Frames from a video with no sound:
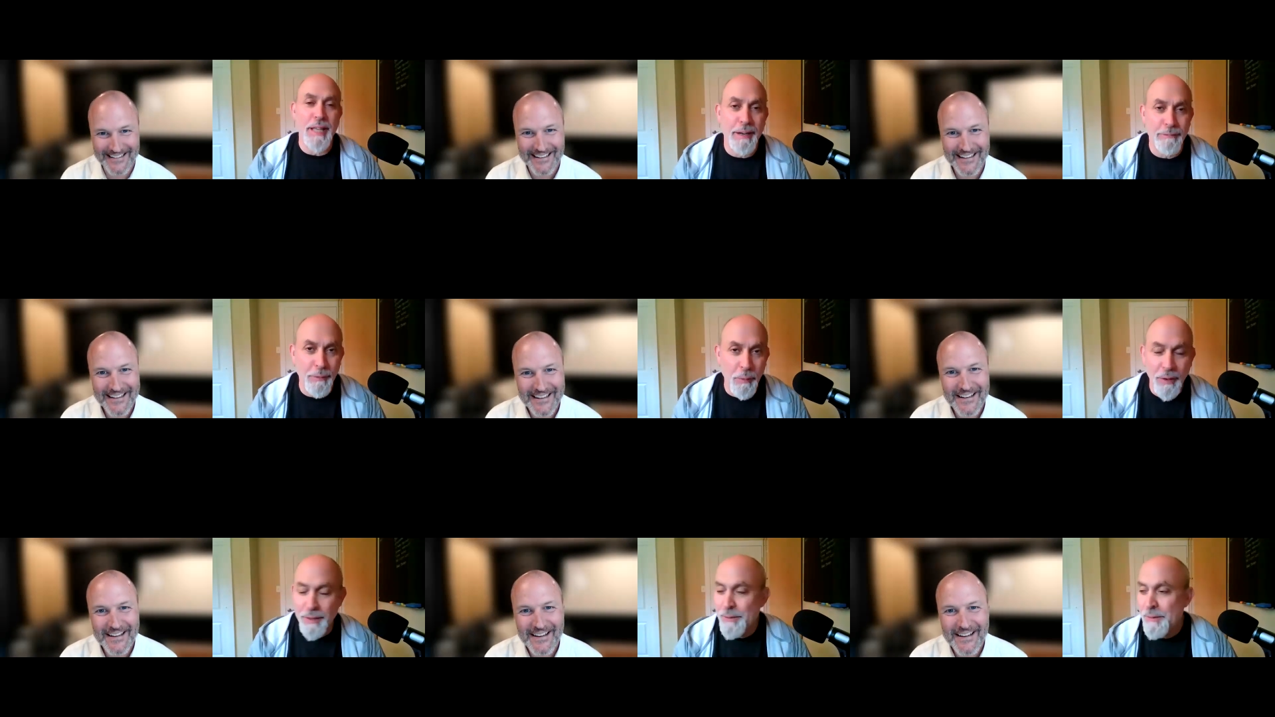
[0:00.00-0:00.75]
Speaker 1: to
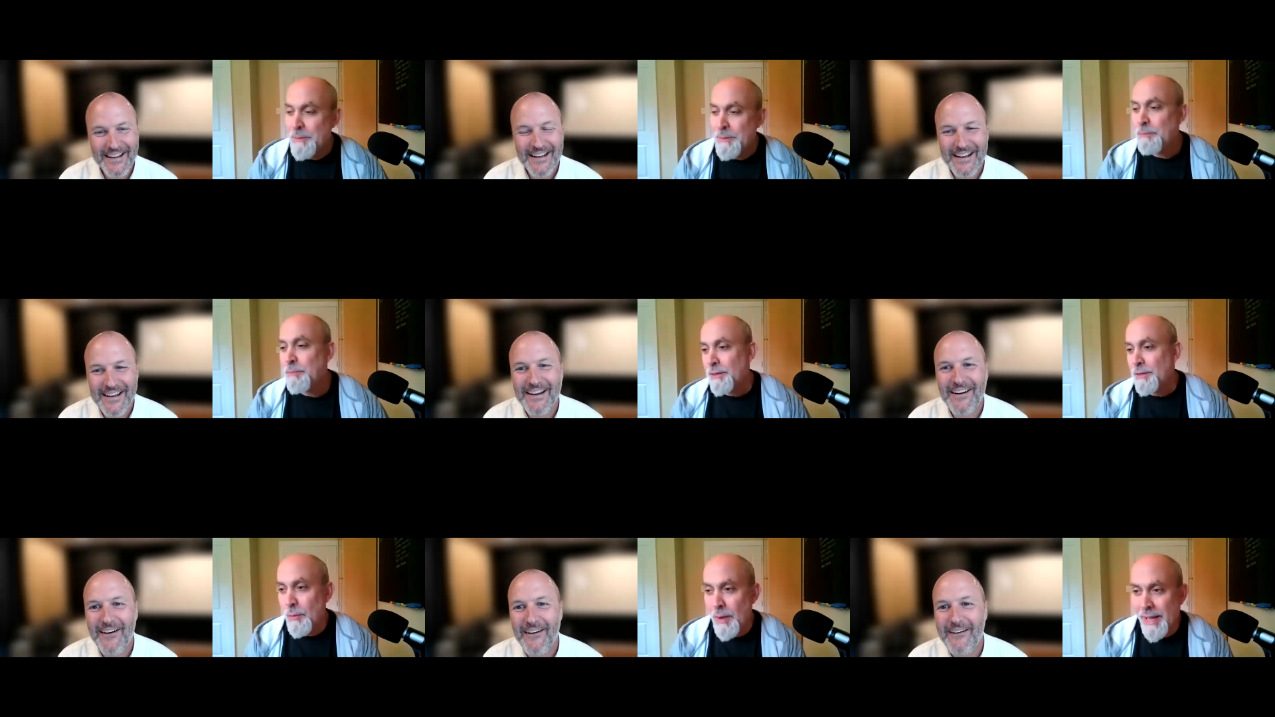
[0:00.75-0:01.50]
everyone
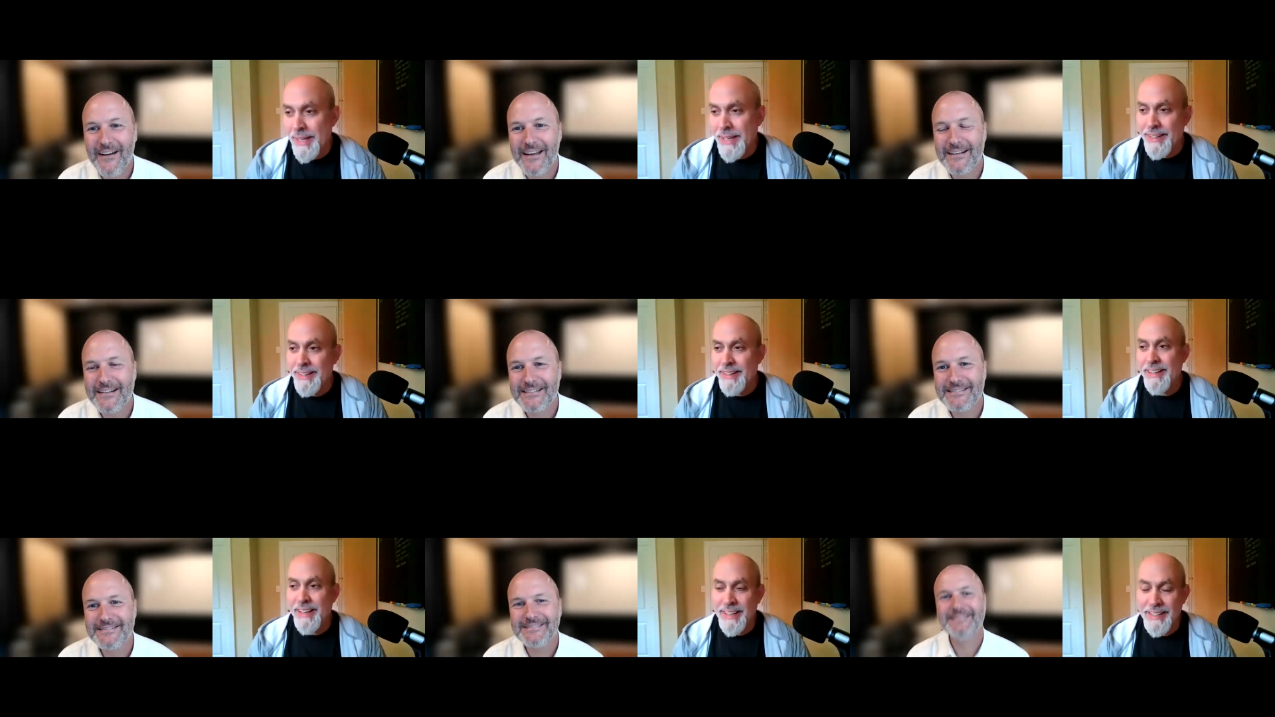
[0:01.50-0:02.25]
the way
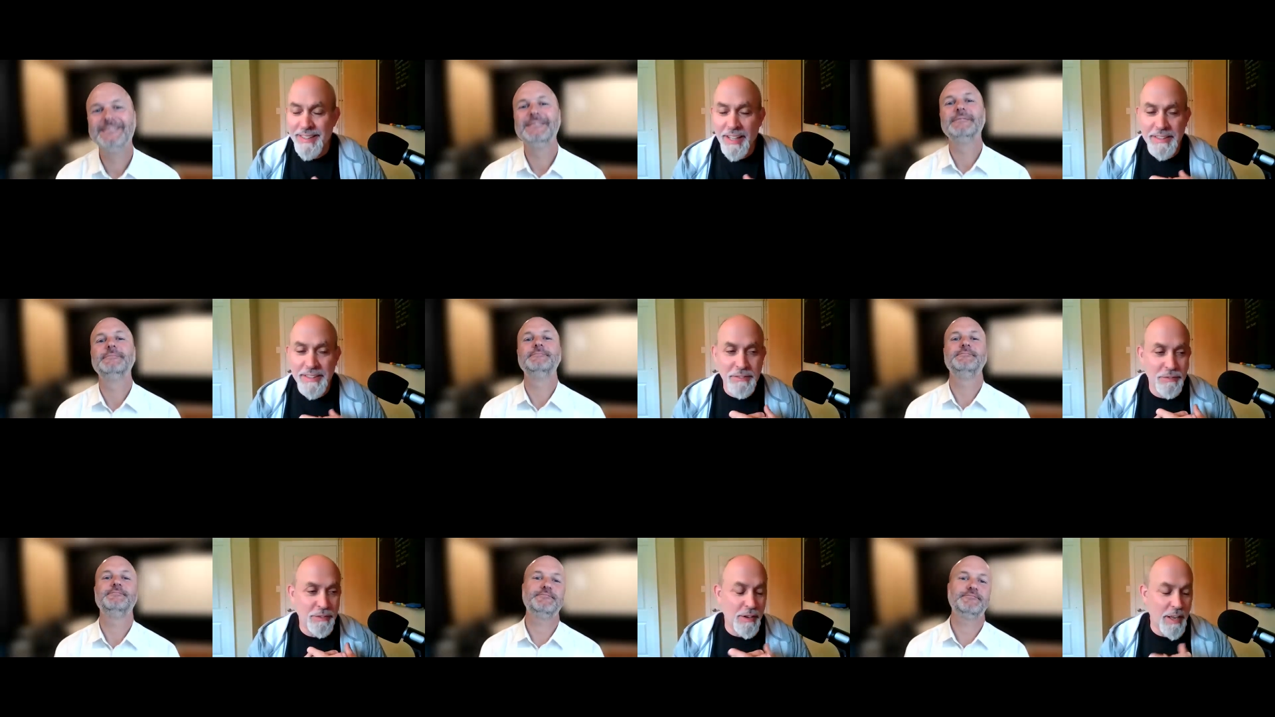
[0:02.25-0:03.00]
right. it does
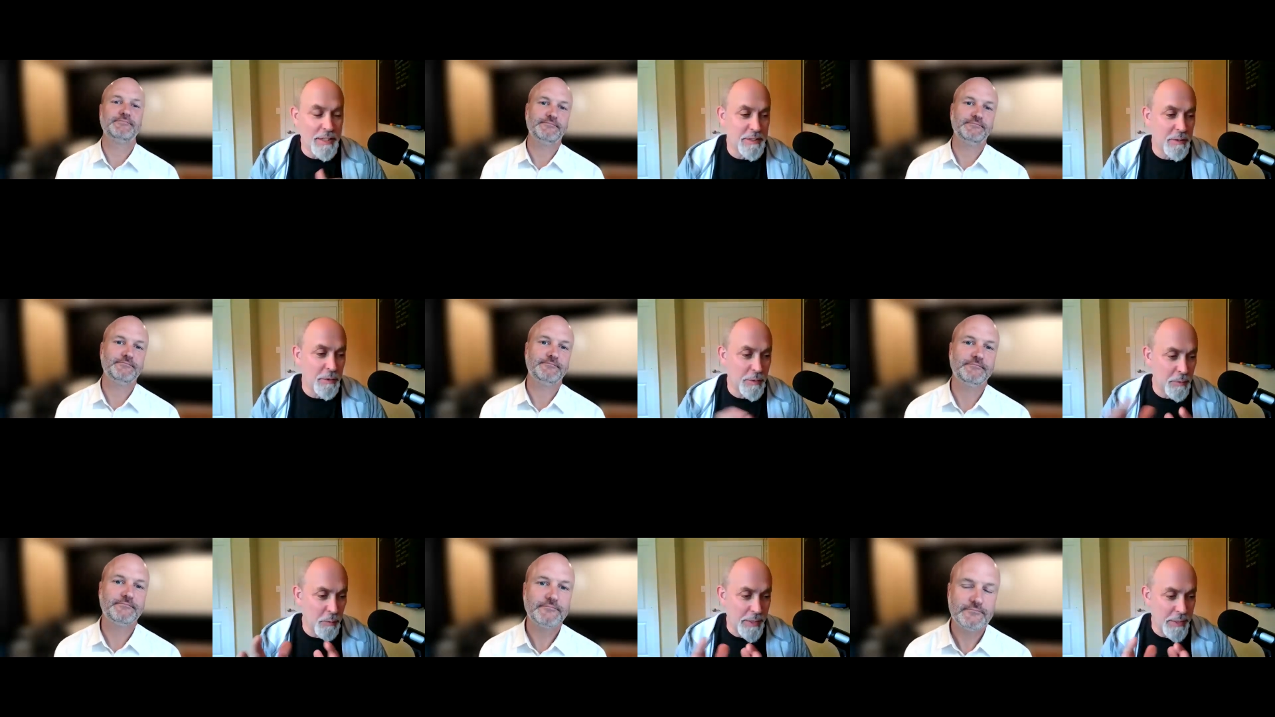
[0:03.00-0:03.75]
for us or
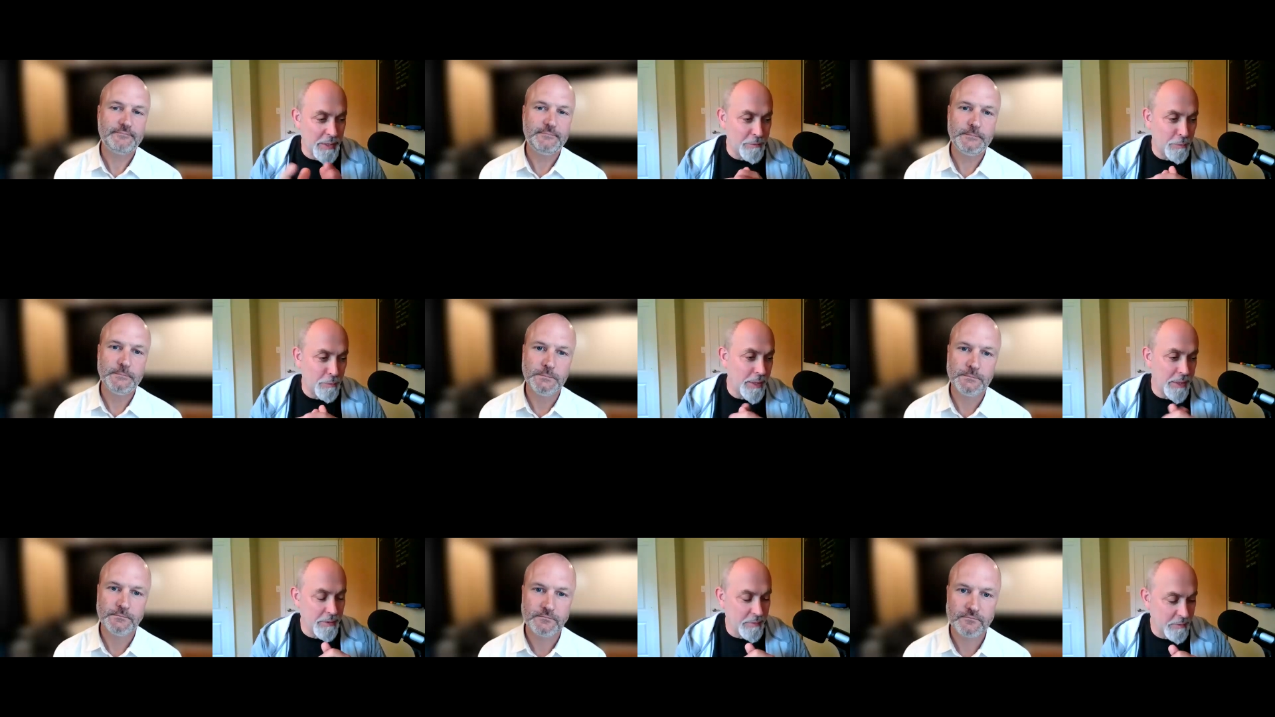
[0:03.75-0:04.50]
the way it did for me
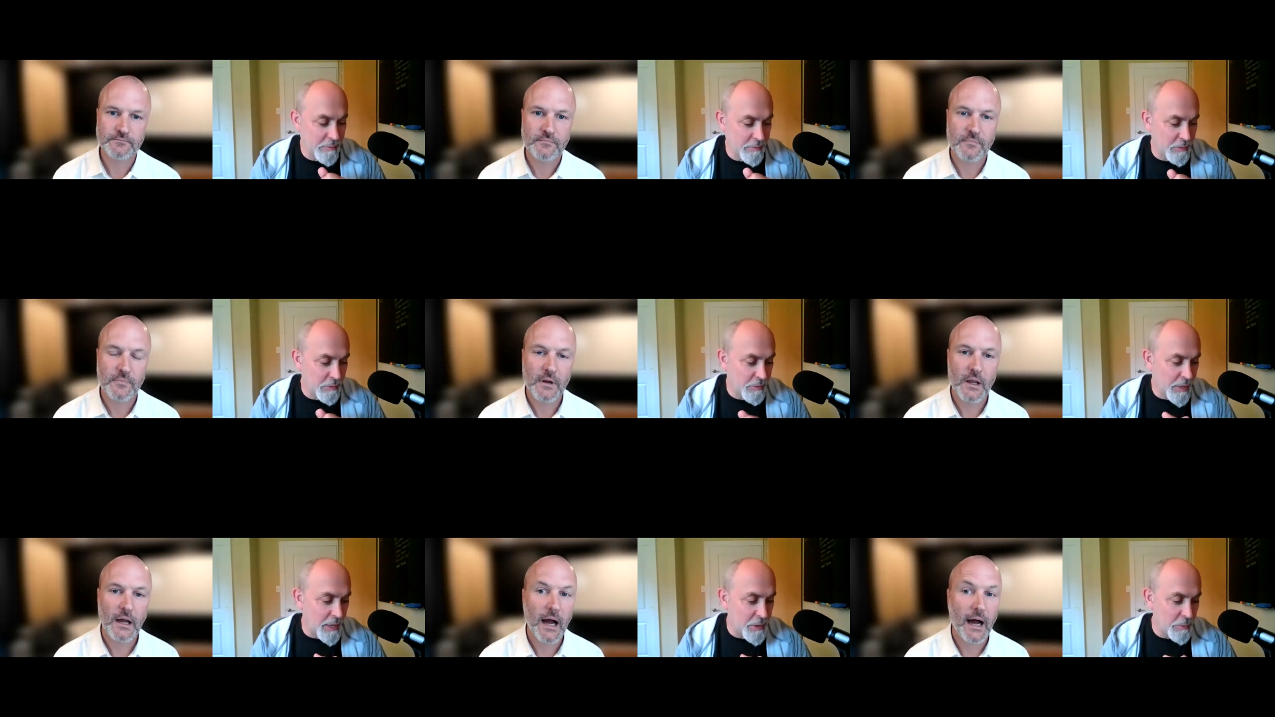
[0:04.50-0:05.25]
and
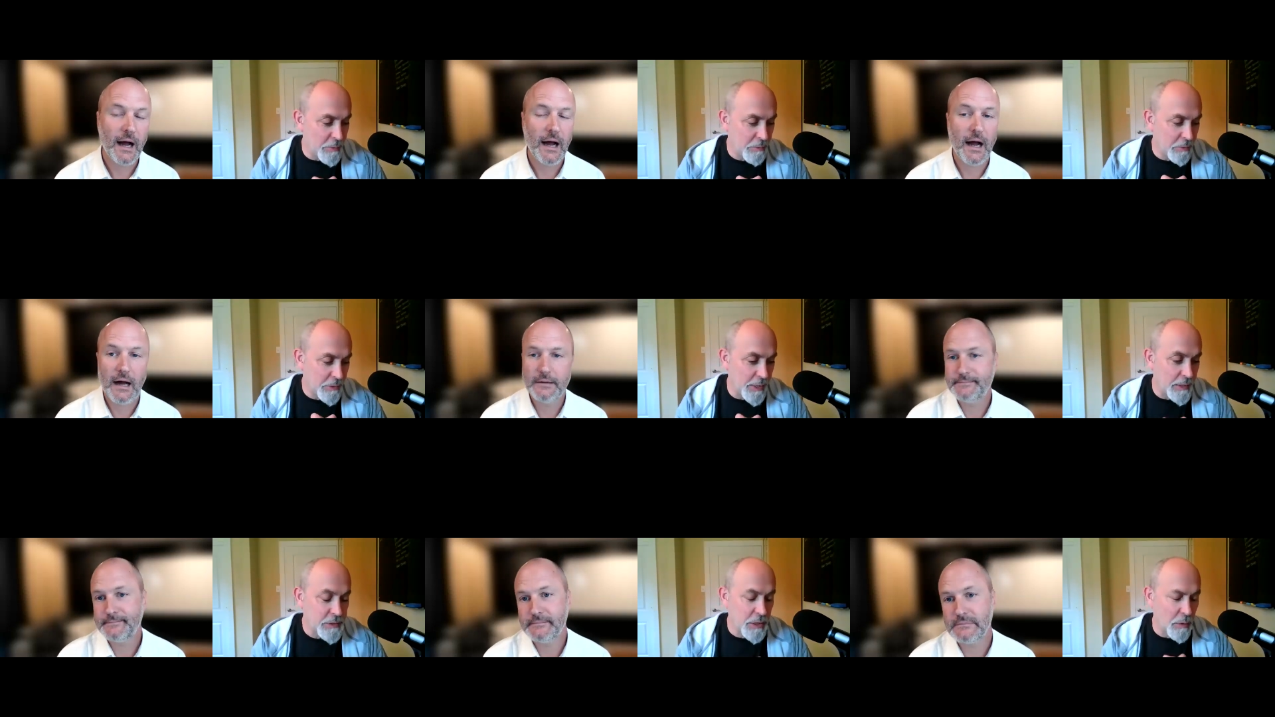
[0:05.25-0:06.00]
got you enrolled in
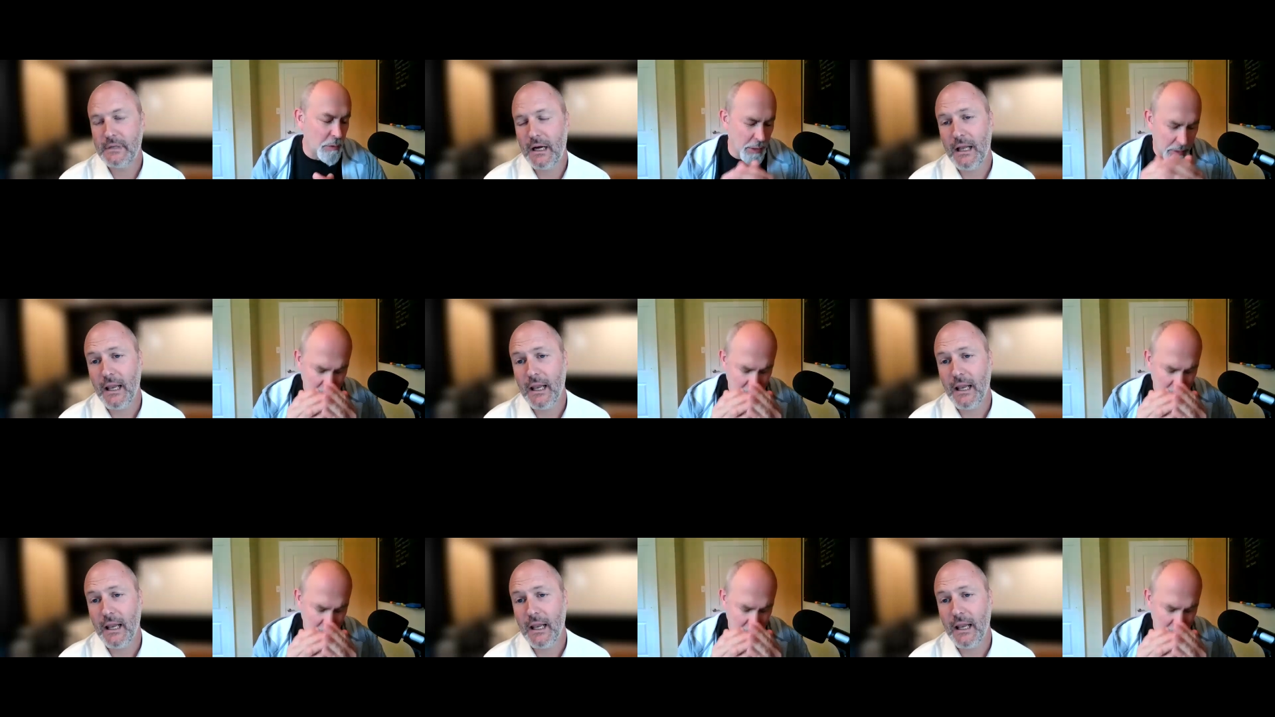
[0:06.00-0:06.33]
it. So the